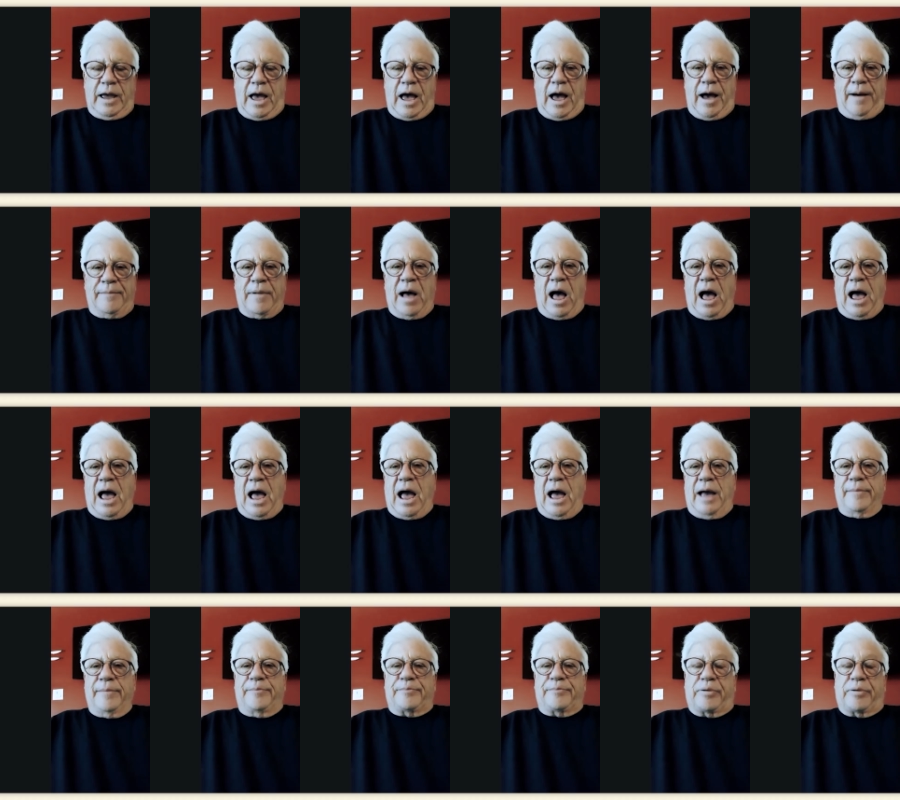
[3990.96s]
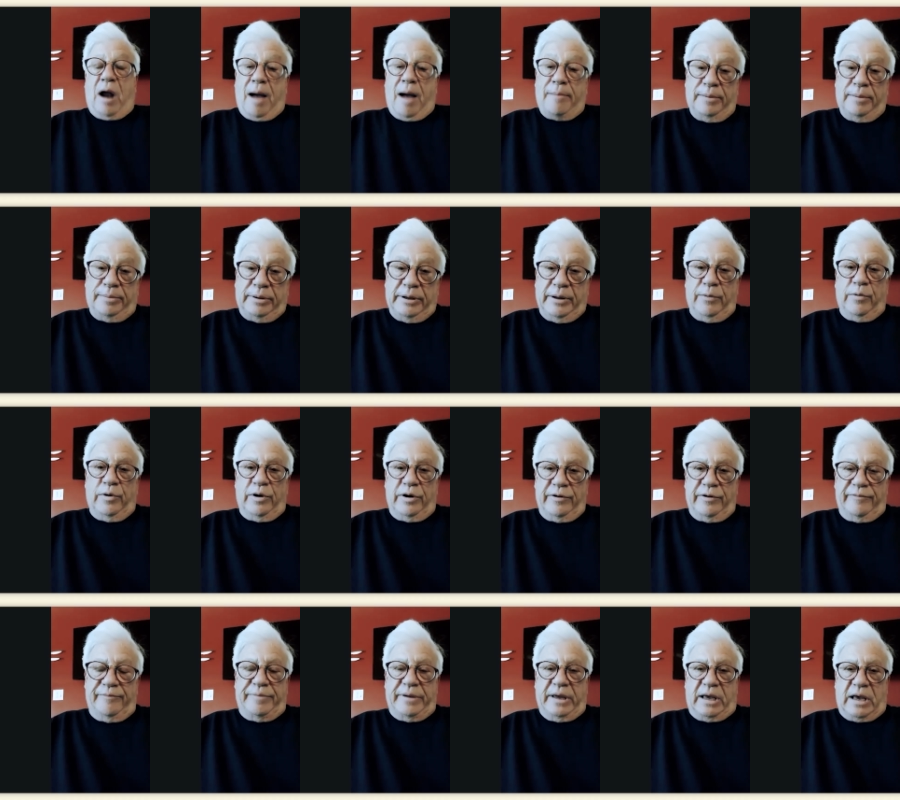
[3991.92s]
I probably would
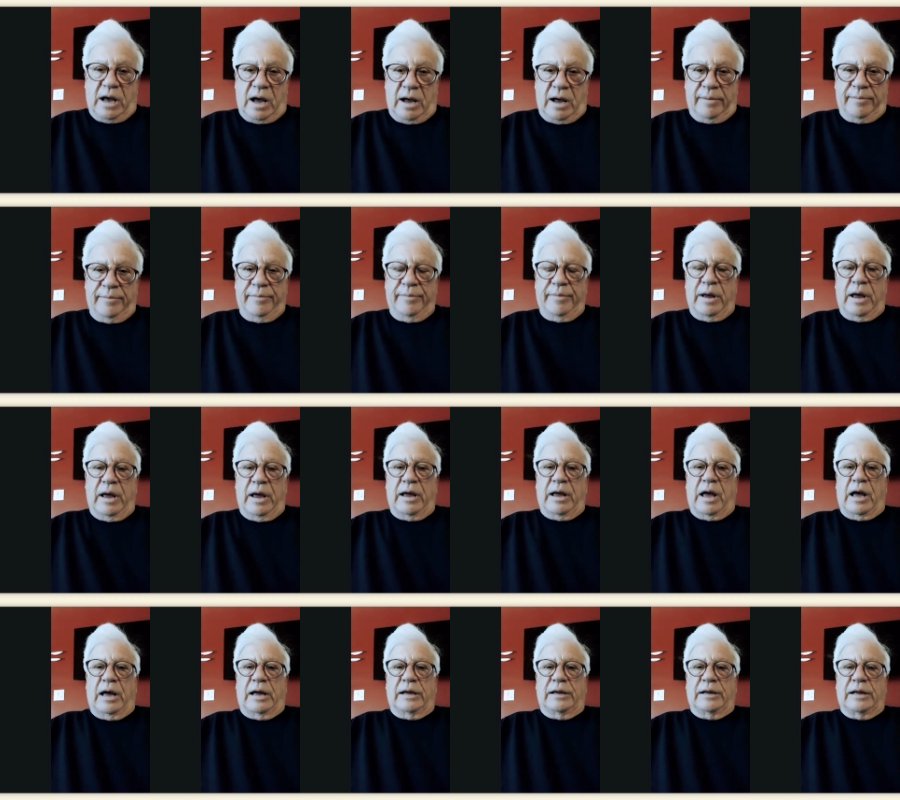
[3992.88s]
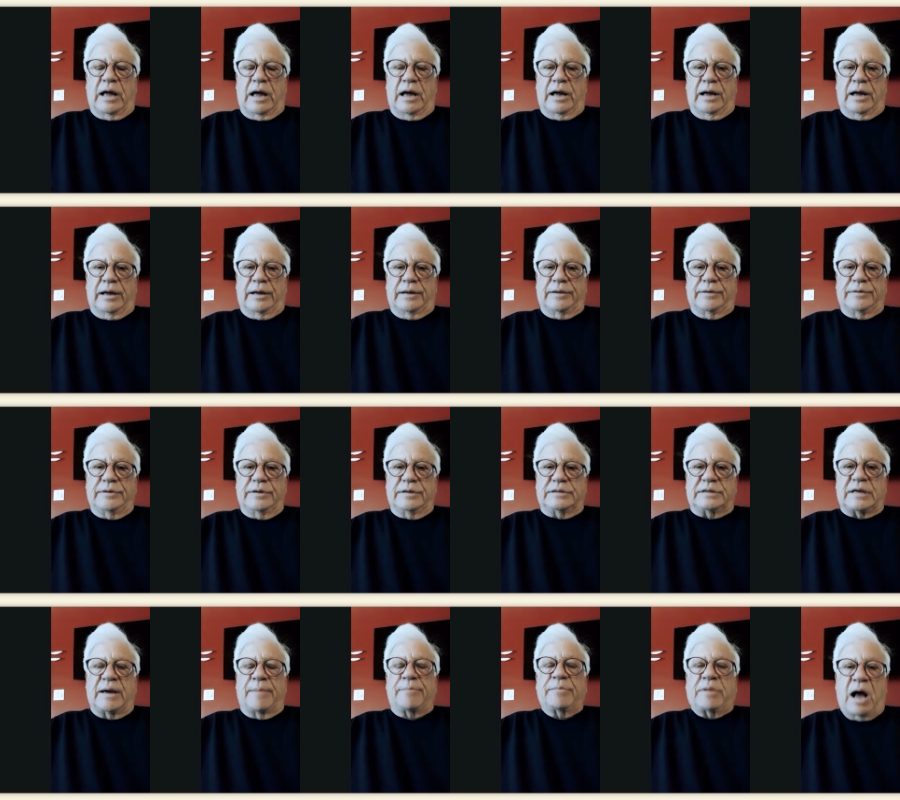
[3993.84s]
have become
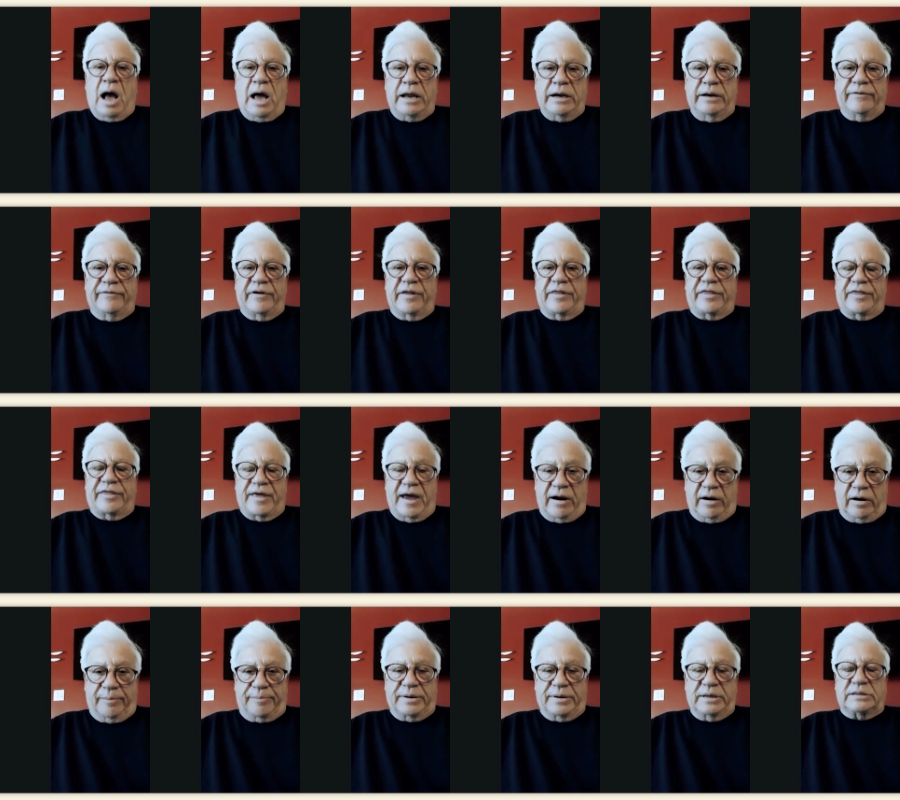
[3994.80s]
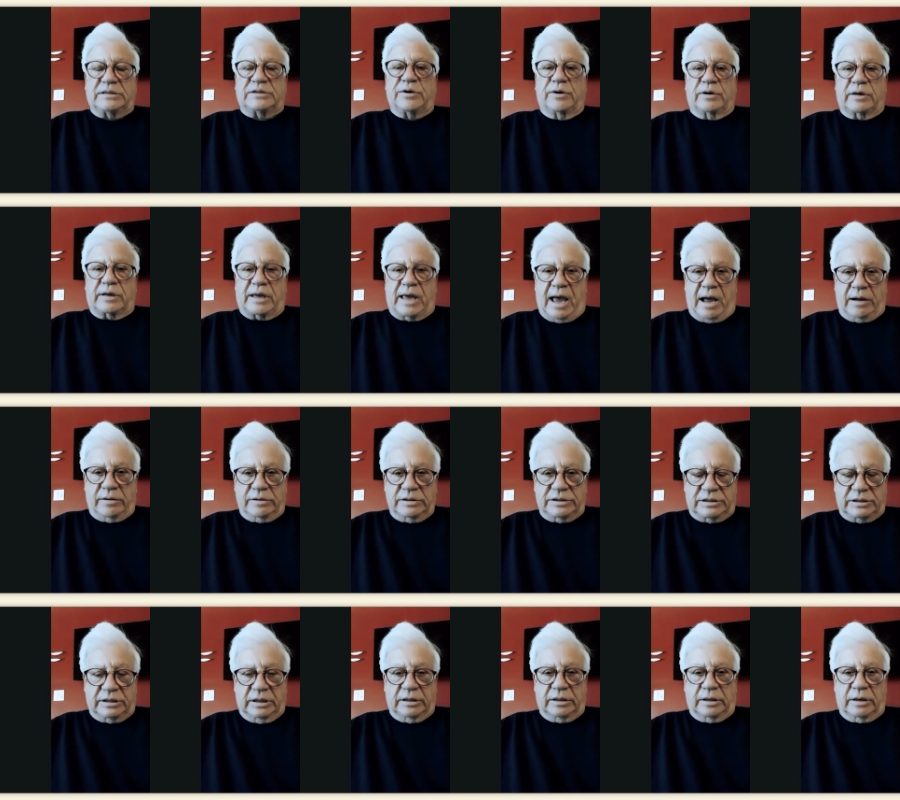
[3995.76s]
some kind of a therapist or
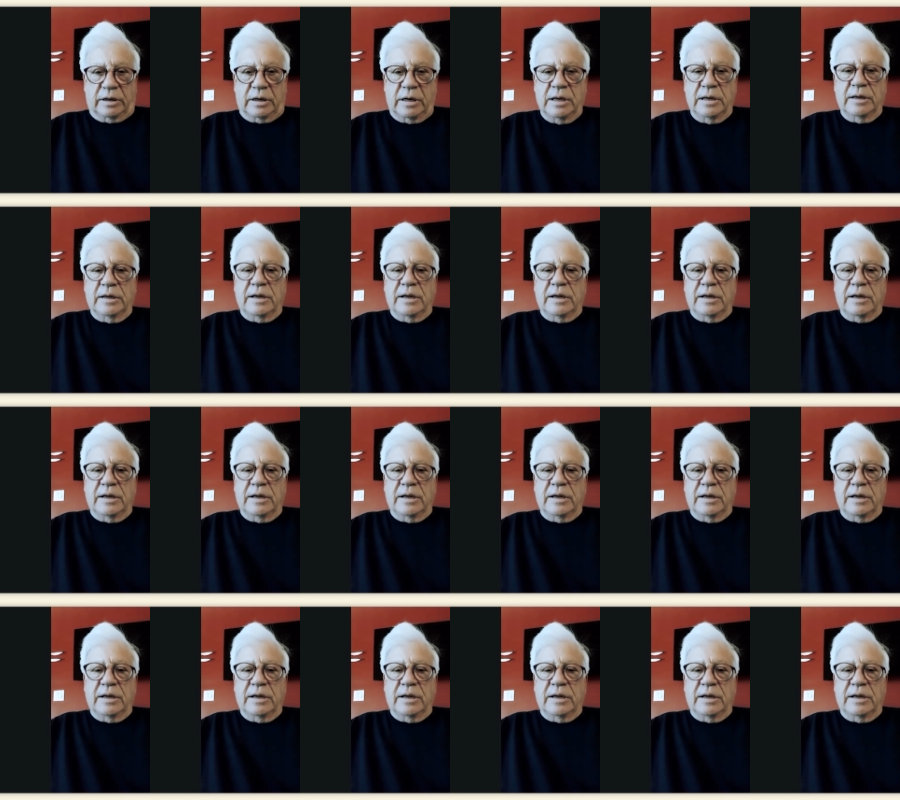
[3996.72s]
counselor.